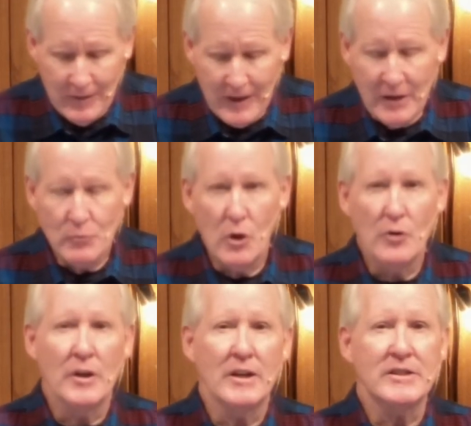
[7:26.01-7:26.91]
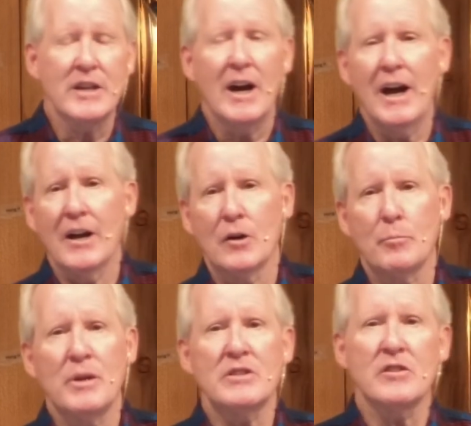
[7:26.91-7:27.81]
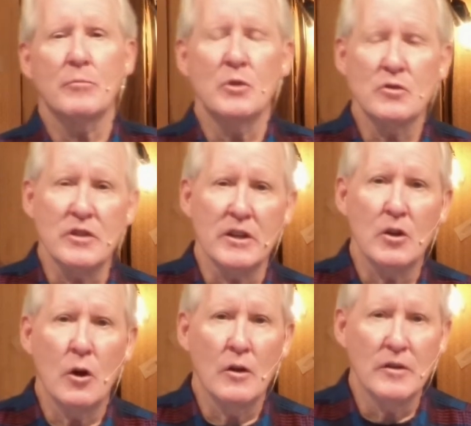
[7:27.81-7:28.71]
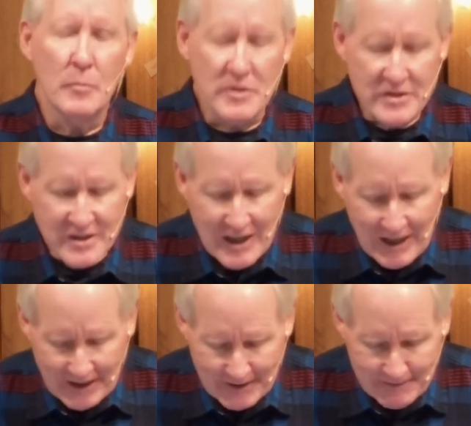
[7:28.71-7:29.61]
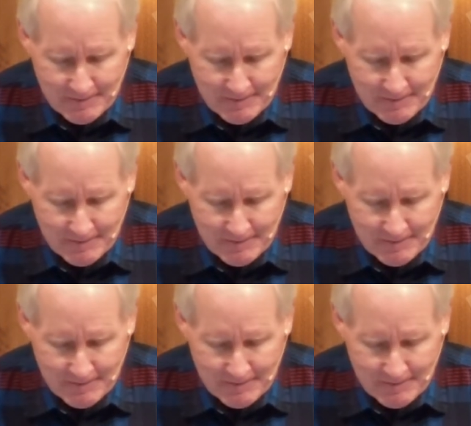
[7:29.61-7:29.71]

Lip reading: he wrote an entire piece of music called The Messiah.